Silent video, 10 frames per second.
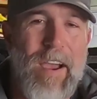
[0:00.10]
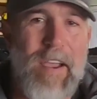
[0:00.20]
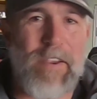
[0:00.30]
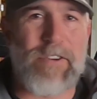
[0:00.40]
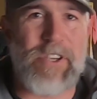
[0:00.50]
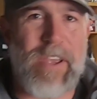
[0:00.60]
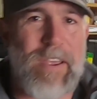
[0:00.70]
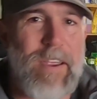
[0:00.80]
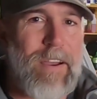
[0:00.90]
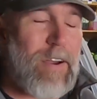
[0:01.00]

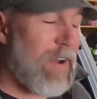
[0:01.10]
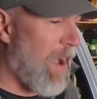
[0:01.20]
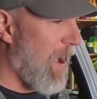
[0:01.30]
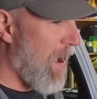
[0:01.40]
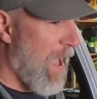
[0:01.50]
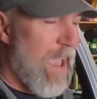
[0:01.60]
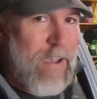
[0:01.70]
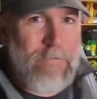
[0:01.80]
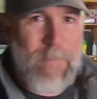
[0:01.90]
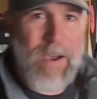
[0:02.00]
Hikerj here. I
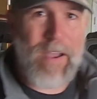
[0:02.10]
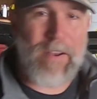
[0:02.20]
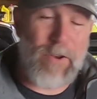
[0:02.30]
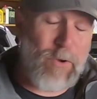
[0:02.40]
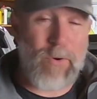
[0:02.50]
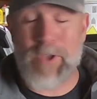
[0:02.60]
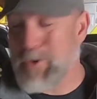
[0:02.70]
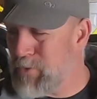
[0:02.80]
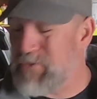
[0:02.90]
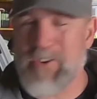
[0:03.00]
have my new
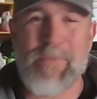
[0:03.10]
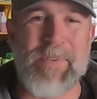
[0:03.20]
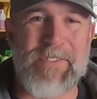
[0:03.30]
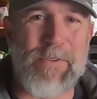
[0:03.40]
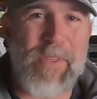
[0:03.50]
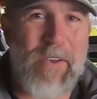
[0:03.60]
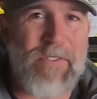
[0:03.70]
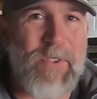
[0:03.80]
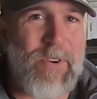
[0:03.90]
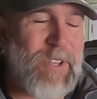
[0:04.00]
used Jeep. It's
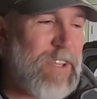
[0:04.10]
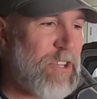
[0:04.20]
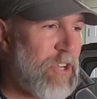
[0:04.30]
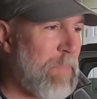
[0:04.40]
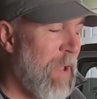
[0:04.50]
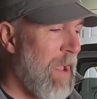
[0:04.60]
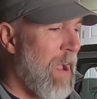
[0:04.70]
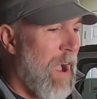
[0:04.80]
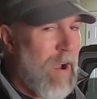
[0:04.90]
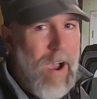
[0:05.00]
2013 Jeep
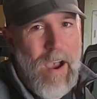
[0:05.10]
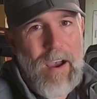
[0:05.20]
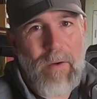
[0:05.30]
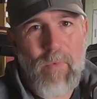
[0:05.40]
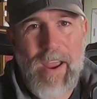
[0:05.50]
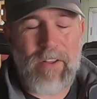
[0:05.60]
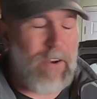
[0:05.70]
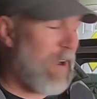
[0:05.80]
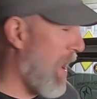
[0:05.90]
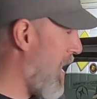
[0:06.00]

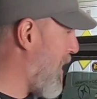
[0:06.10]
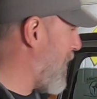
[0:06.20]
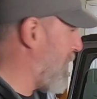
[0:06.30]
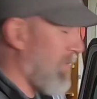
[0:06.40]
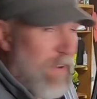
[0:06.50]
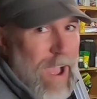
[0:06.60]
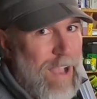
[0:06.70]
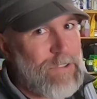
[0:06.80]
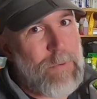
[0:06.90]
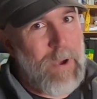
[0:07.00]
Wrangler, and it's an
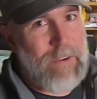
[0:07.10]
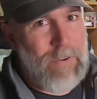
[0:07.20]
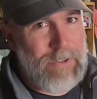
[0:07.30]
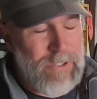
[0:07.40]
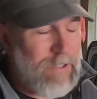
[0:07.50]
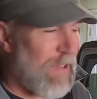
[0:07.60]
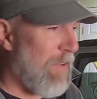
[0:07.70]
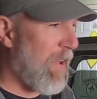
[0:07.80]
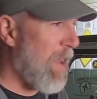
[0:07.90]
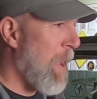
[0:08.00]
Oscar Mike version. Love it.